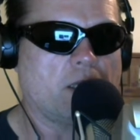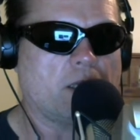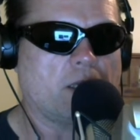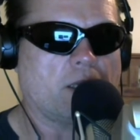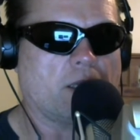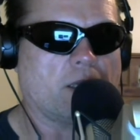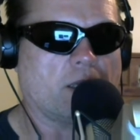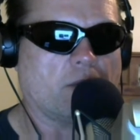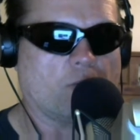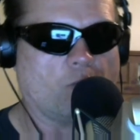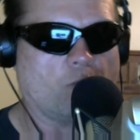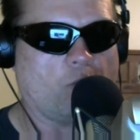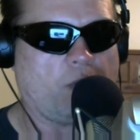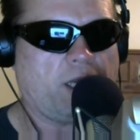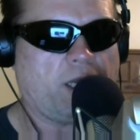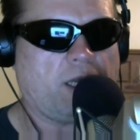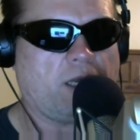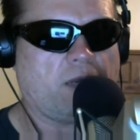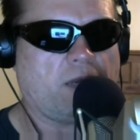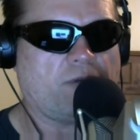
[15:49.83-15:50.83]
then
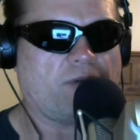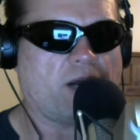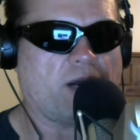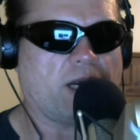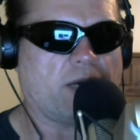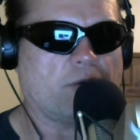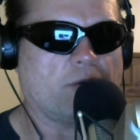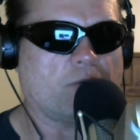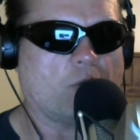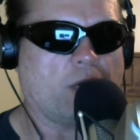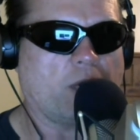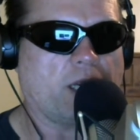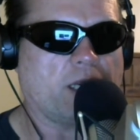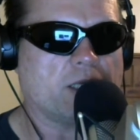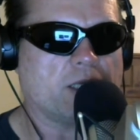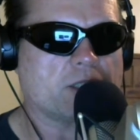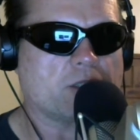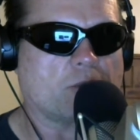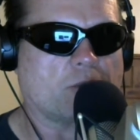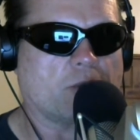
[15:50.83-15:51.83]
we find
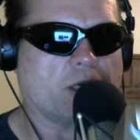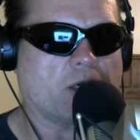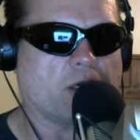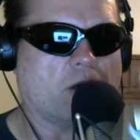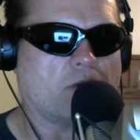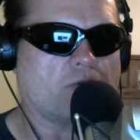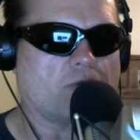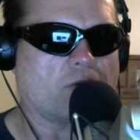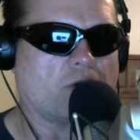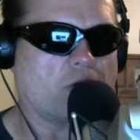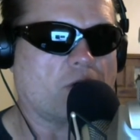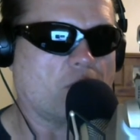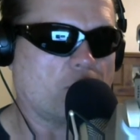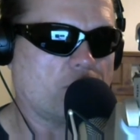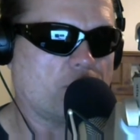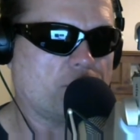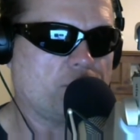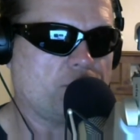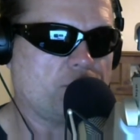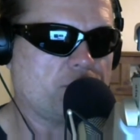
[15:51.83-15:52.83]
ways to recover or
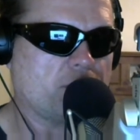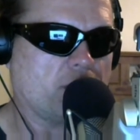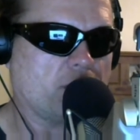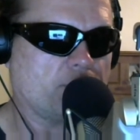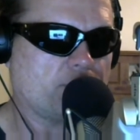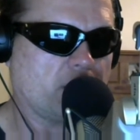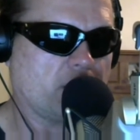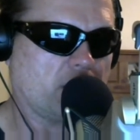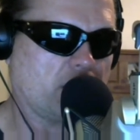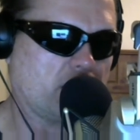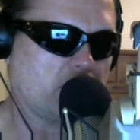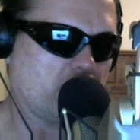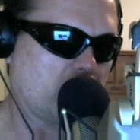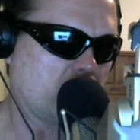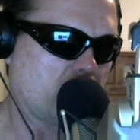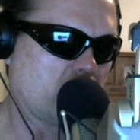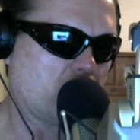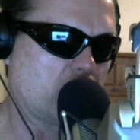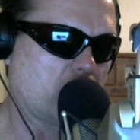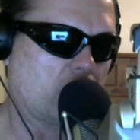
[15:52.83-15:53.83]
do something
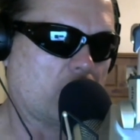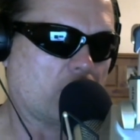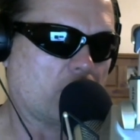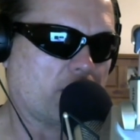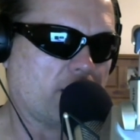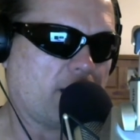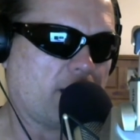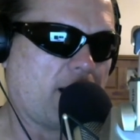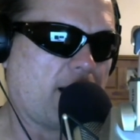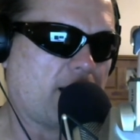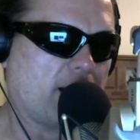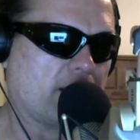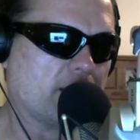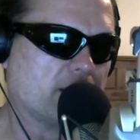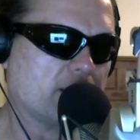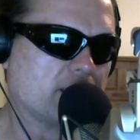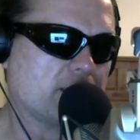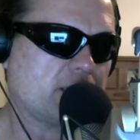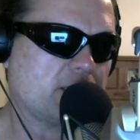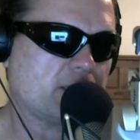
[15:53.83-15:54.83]
or get out of
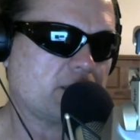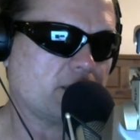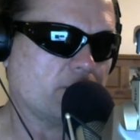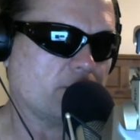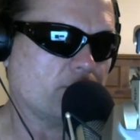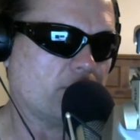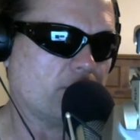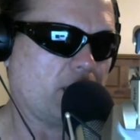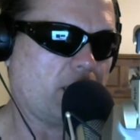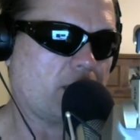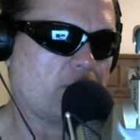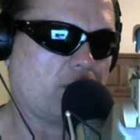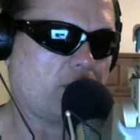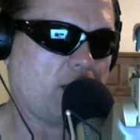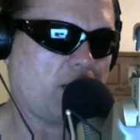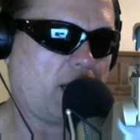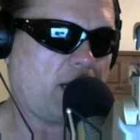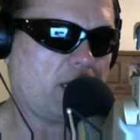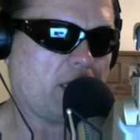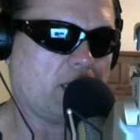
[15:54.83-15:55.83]
the system they
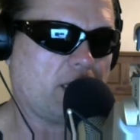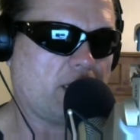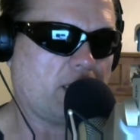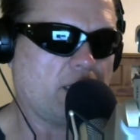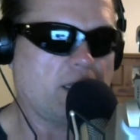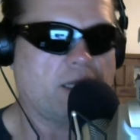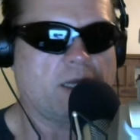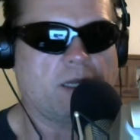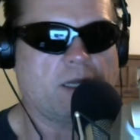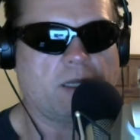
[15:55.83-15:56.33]
created,